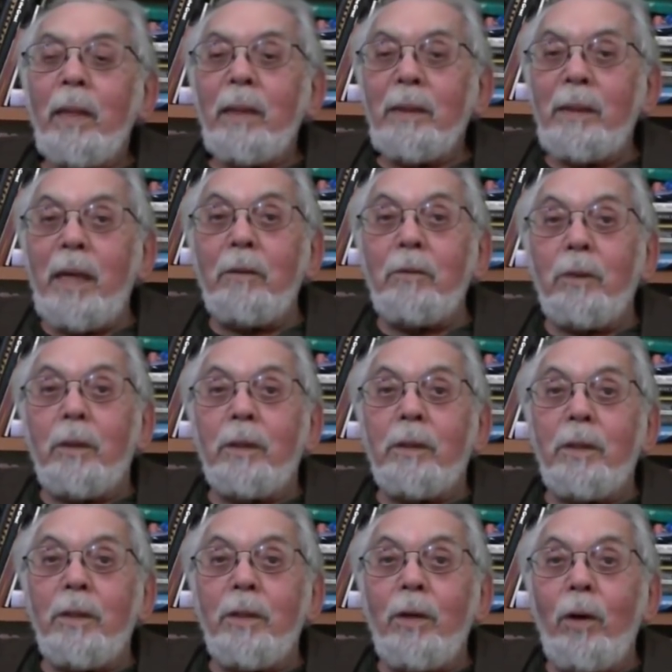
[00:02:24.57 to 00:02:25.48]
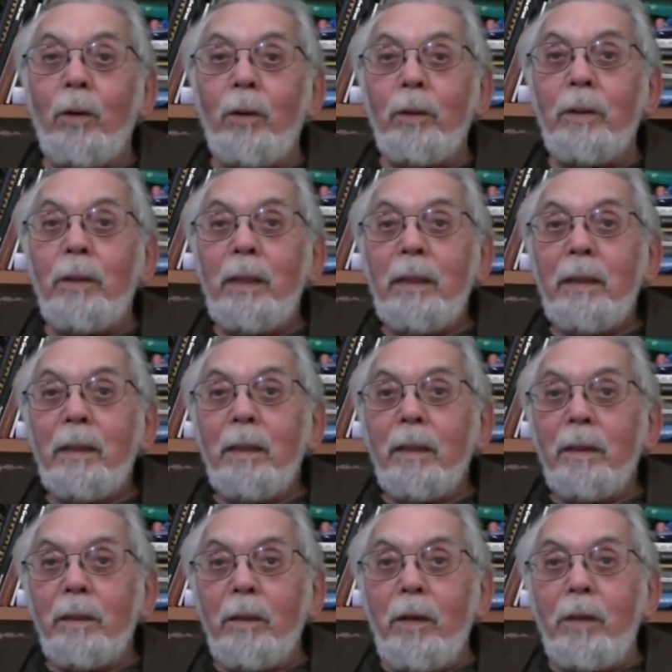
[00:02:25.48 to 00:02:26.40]
central to the whole
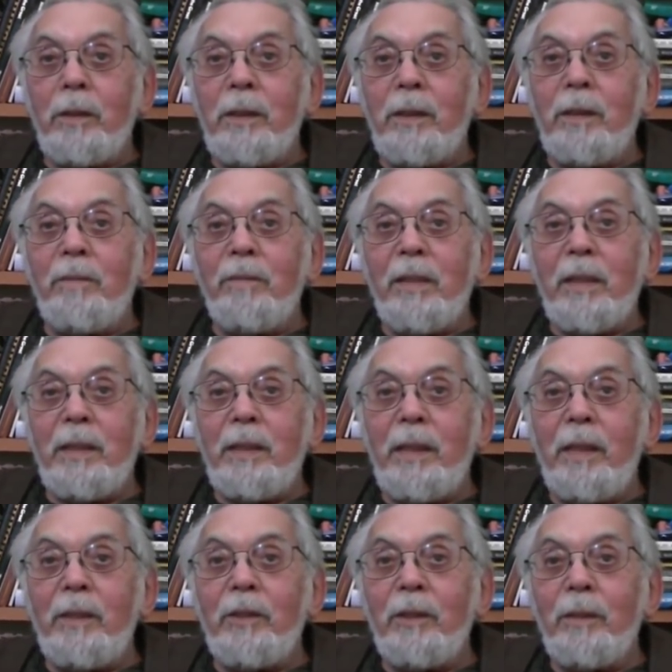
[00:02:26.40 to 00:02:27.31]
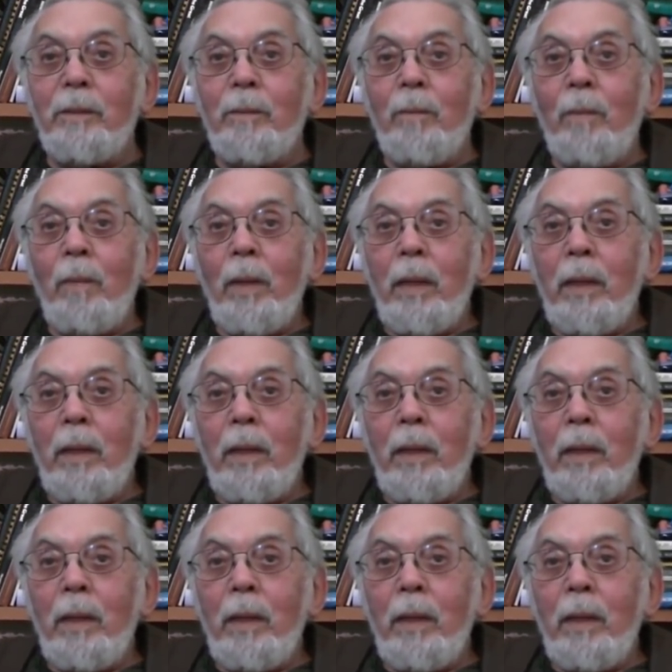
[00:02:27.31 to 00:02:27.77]
lost civilization,